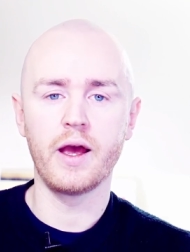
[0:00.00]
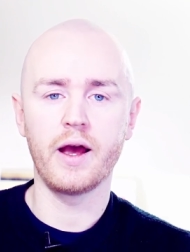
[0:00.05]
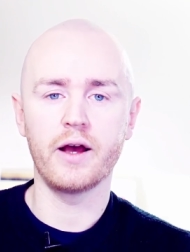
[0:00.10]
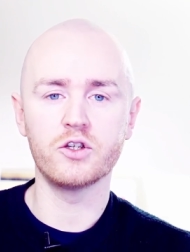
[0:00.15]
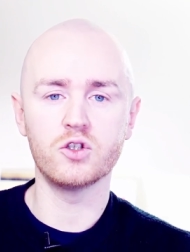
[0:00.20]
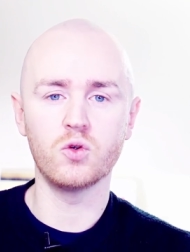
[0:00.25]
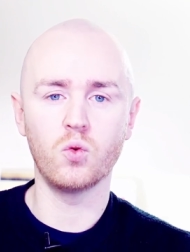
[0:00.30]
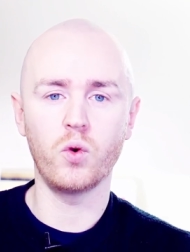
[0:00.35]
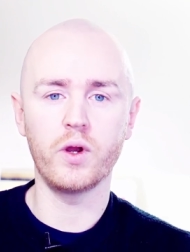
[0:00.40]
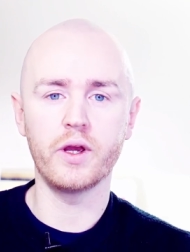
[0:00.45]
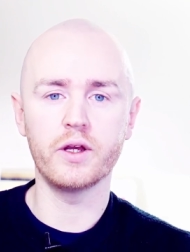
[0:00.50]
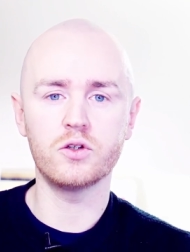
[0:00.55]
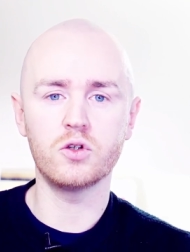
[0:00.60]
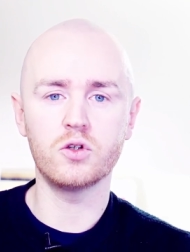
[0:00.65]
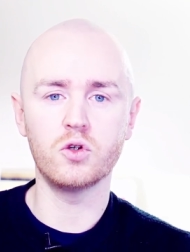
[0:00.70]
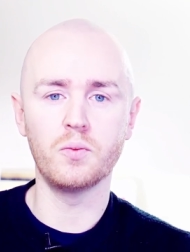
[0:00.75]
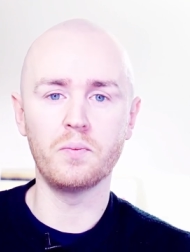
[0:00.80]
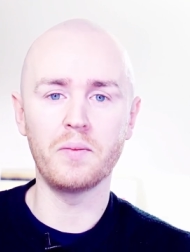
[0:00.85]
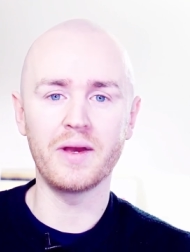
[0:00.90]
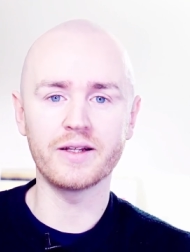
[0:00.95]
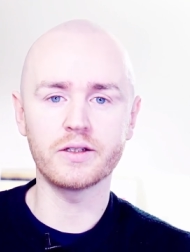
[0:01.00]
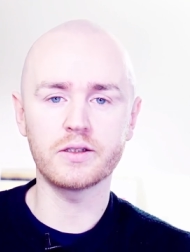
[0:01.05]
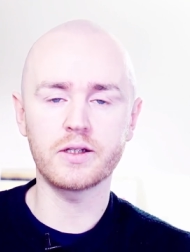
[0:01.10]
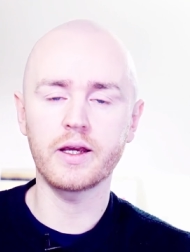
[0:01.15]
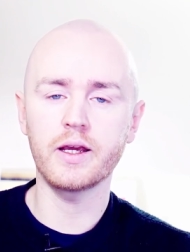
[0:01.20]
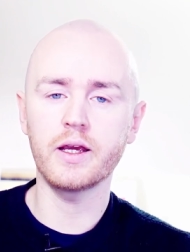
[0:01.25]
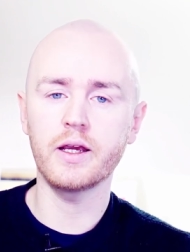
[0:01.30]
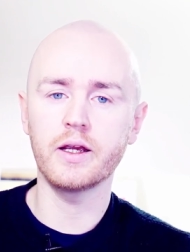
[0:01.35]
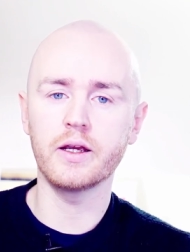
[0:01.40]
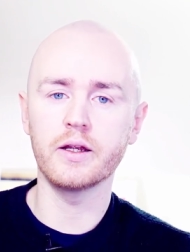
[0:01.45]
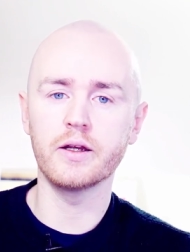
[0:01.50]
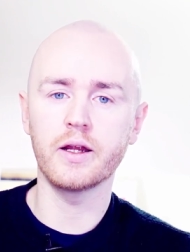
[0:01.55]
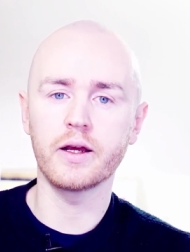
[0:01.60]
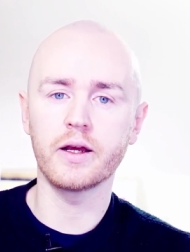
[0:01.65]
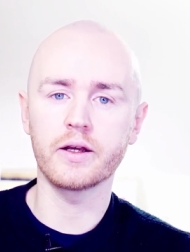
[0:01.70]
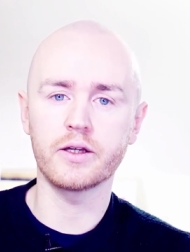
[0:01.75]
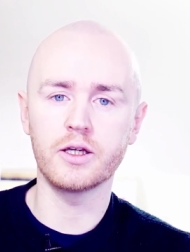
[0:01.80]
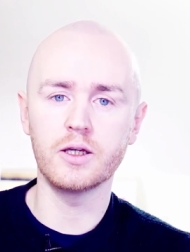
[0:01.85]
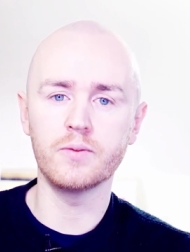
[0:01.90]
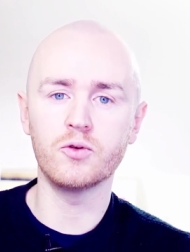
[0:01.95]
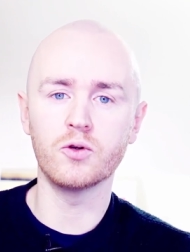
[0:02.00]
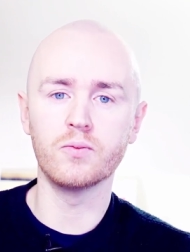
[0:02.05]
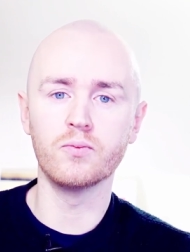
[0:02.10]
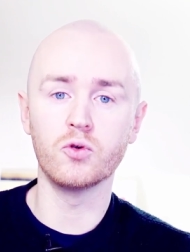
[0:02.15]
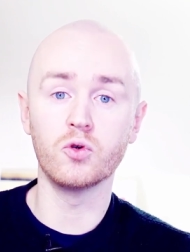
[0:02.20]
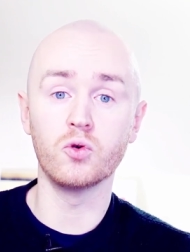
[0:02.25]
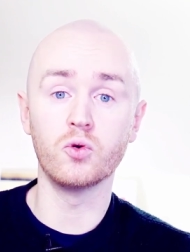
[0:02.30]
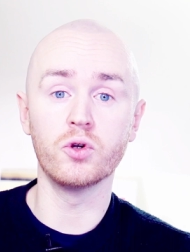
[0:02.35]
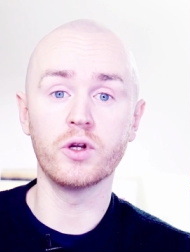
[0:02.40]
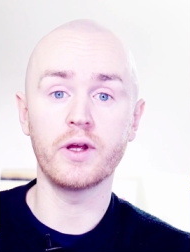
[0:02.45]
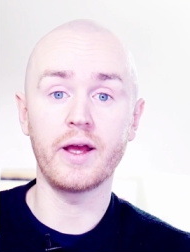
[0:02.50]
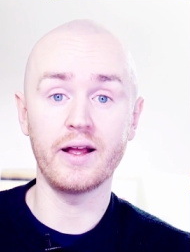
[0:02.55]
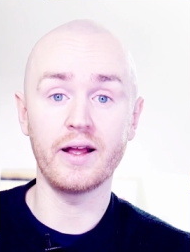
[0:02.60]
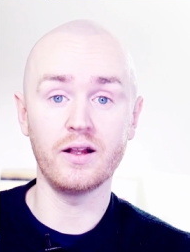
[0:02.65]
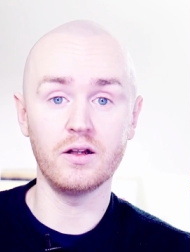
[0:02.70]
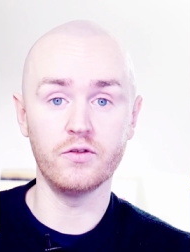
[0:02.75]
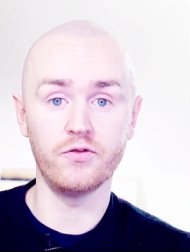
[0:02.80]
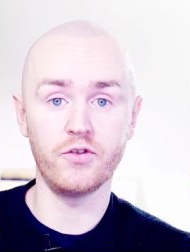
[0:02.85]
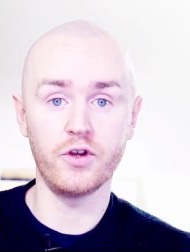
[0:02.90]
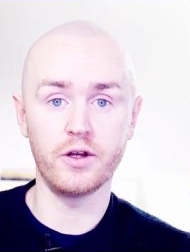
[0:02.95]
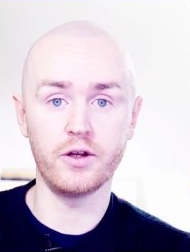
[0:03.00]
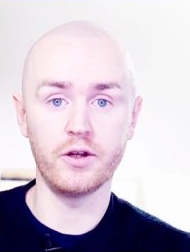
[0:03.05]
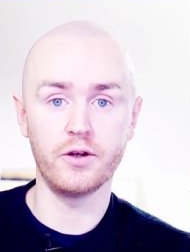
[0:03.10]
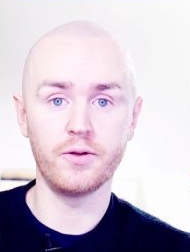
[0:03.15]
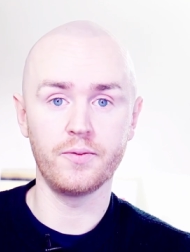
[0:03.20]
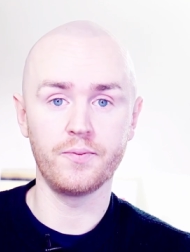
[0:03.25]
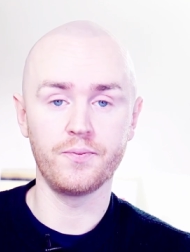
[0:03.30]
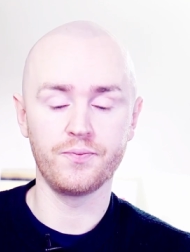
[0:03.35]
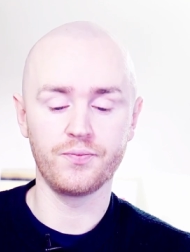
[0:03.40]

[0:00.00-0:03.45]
as a way to maintain and keep your mood elevated.